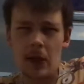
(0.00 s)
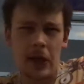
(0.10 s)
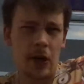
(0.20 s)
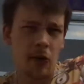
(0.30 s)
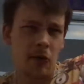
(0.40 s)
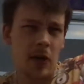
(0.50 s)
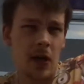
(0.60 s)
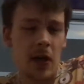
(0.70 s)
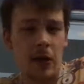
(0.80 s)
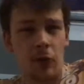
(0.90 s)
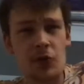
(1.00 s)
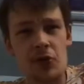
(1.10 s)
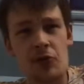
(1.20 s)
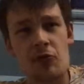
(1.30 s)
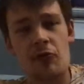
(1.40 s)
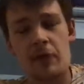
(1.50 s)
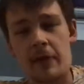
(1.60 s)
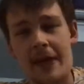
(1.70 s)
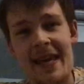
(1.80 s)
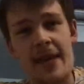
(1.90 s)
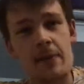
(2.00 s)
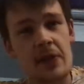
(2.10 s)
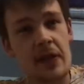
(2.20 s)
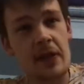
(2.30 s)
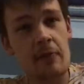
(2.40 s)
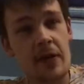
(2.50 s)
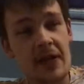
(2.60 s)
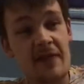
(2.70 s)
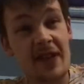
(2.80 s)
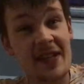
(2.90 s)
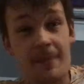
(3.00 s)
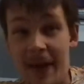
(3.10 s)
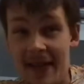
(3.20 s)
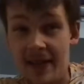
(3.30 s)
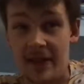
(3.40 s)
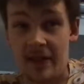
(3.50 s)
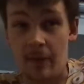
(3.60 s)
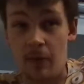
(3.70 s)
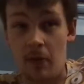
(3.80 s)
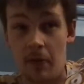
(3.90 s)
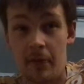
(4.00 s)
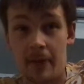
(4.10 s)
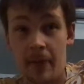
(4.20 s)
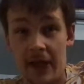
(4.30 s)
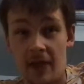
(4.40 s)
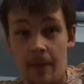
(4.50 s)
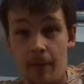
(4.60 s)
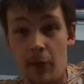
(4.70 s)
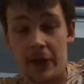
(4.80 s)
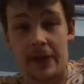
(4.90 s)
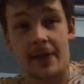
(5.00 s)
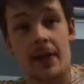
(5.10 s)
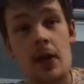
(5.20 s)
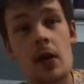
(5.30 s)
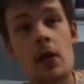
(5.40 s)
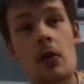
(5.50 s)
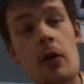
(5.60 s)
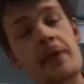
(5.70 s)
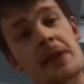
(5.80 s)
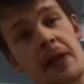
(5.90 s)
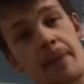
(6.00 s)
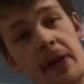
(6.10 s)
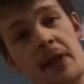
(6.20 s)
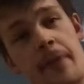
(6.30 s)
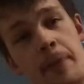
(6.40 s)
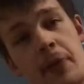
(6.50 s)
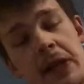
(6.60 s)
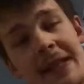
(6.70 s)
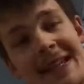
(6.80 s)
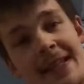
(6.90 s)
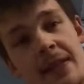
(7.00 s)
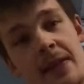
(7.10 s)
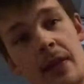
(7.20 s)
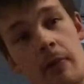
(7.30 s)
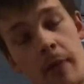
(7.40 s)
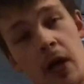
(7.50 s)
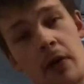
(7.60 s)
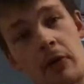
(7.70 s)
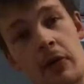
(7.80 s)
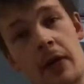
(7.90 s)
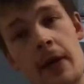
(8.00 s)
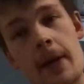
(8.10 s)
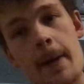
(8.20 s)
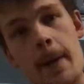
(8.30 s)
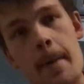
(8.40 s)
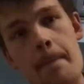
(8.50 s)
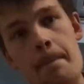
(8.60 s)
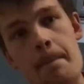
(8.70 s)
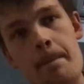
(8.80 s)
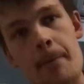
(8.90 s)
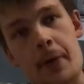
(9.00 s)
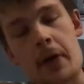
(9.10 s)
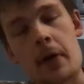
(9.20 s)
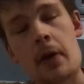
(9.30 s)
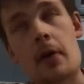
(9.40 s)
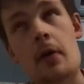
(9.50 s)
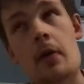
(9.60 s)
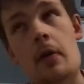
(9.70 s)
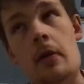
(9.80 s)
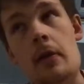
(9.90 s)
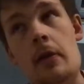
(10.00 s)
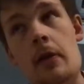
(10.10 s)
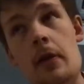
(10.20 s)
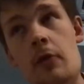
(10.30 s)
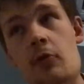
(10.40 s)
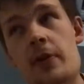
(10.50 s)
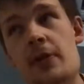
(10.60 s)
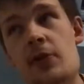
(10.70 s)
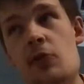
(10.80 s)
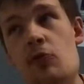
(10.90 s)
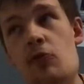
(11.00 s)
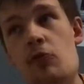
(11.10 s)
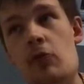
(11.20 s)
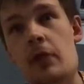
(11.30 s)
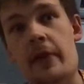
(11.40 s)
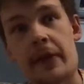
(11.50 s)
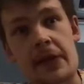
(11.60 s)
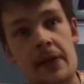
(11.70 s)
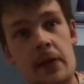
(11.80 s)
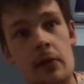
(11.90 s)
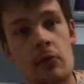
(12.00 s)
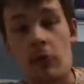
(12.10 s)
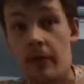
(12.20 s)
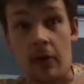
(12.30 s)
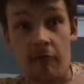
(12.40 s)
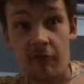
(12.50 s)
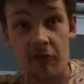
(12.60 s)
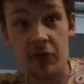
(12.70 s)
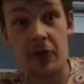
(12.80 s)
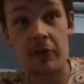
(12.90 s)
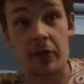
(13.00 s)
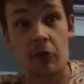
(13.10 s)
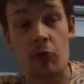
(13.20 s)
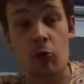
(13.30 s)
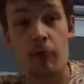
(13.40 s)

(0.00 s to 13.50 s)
Now, those are 2 games that they would have expected to probably picked up points. Obviously, they picked up a point against Kilmarnock, but they're going to Livingston, who got a really good